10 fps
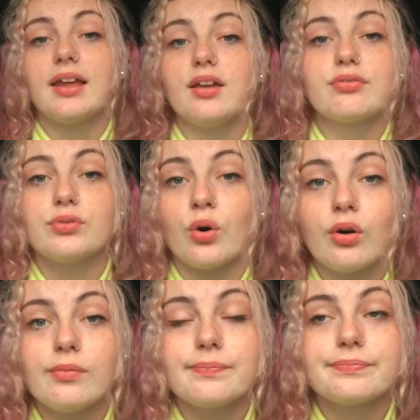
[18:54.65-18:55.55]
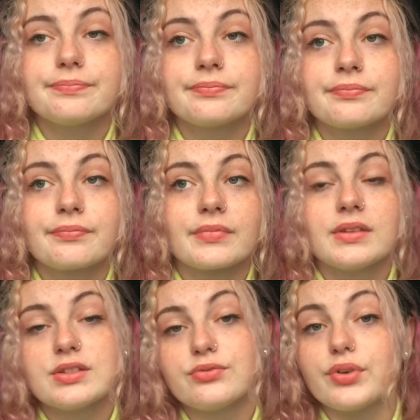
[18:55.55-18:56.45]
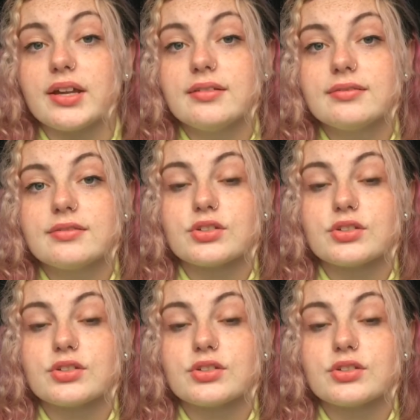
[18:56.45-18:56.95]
If not, it's fine,